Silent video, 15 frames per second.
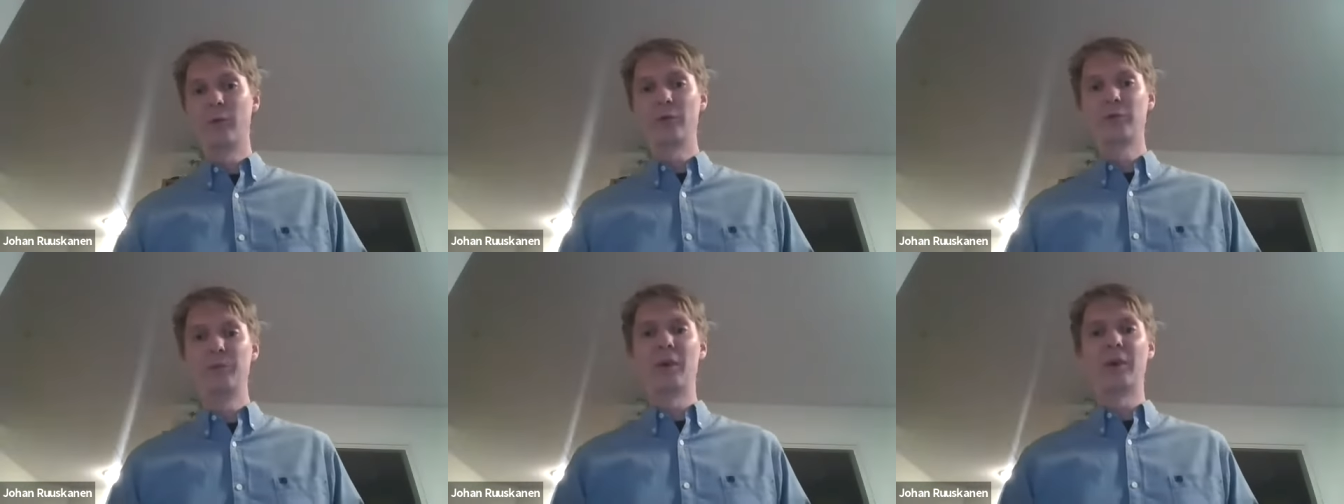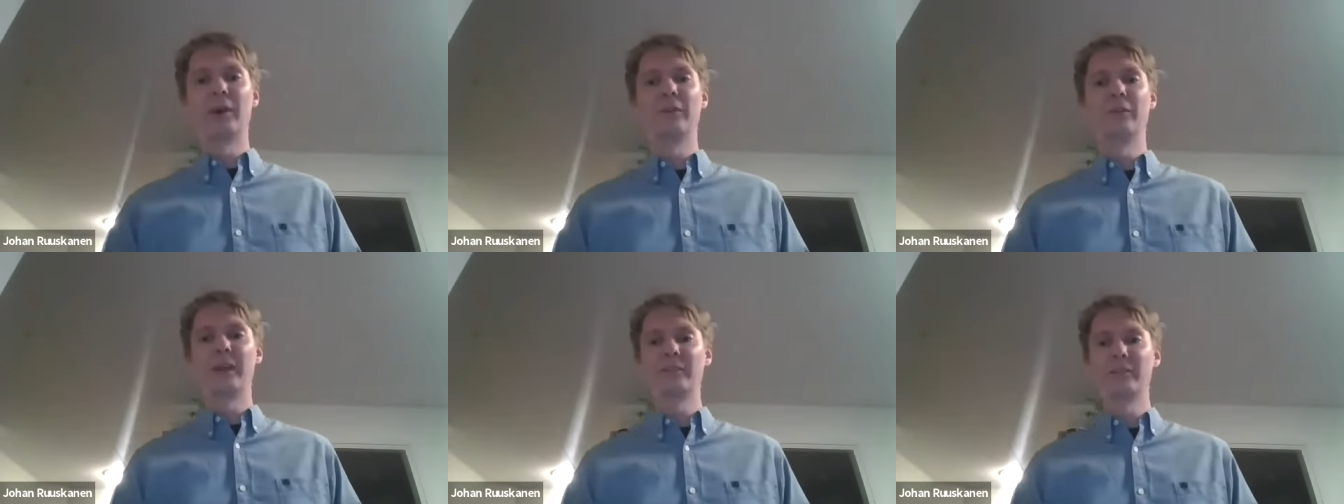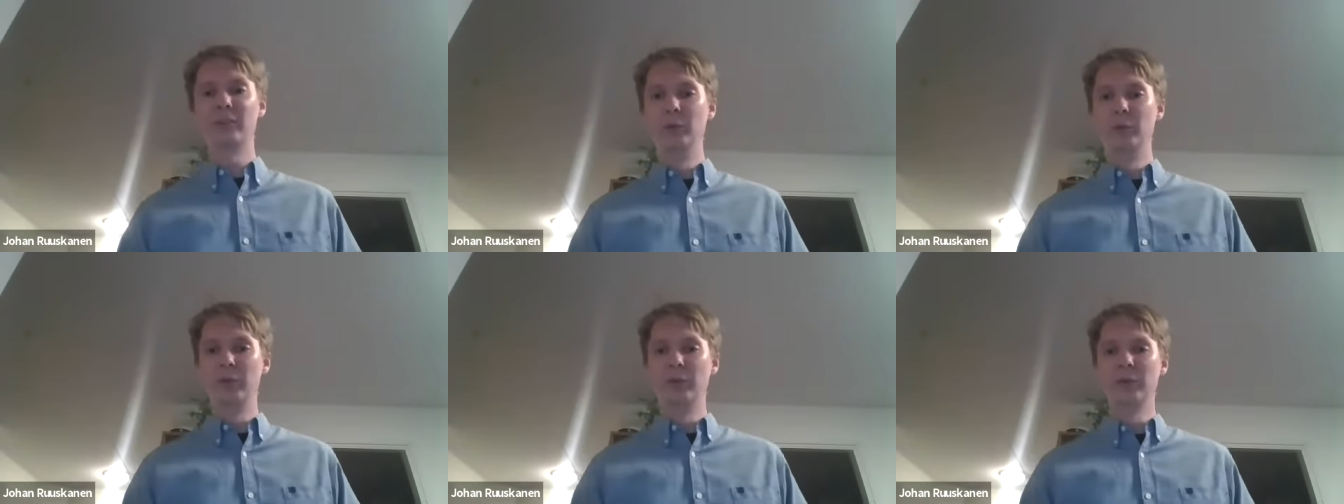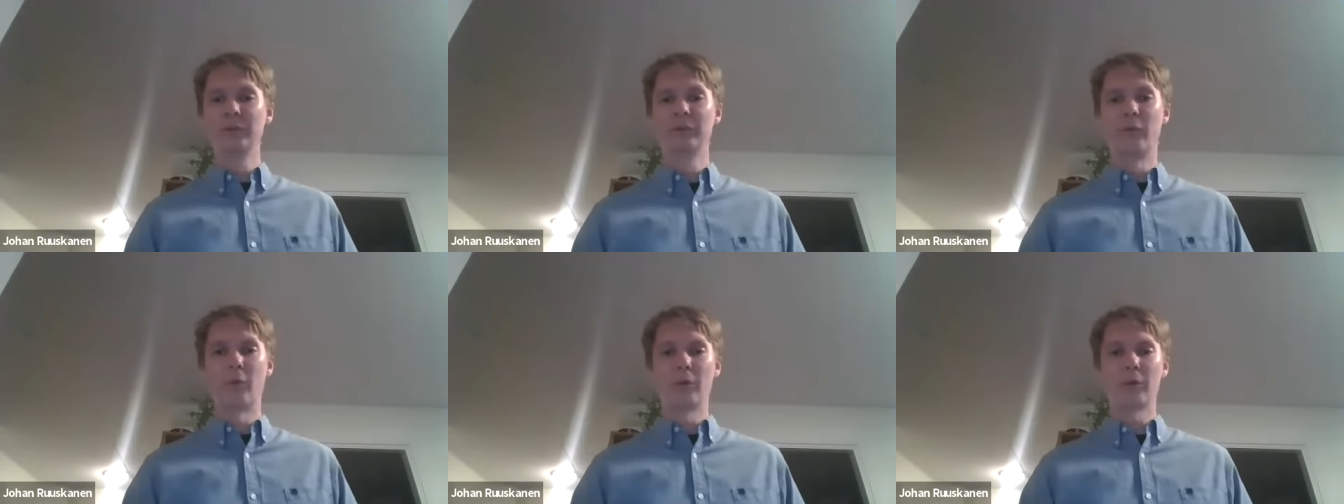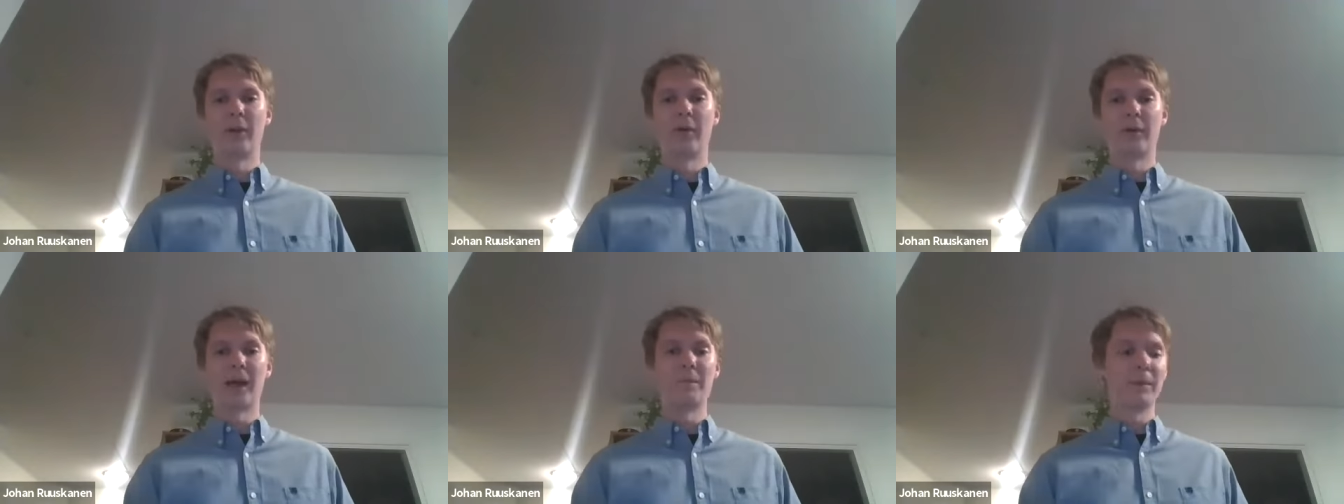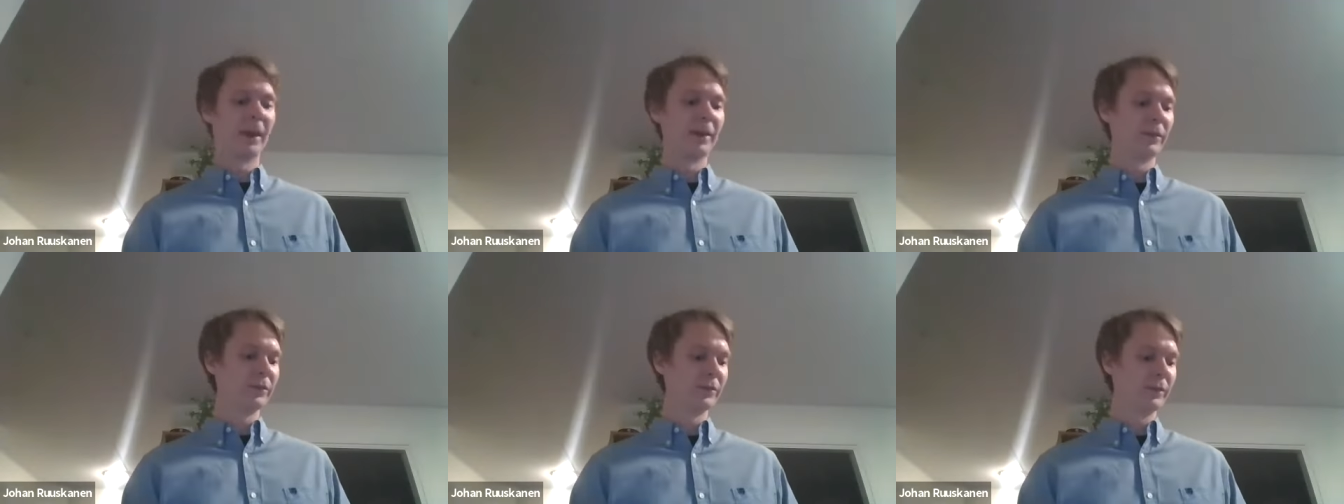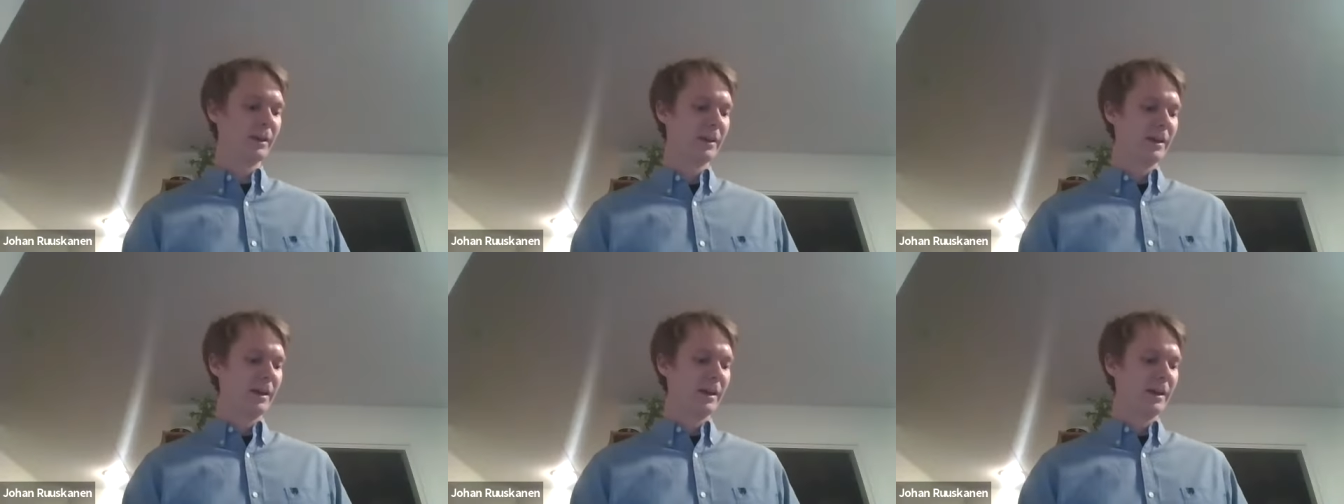for speculative executions for cloud applications.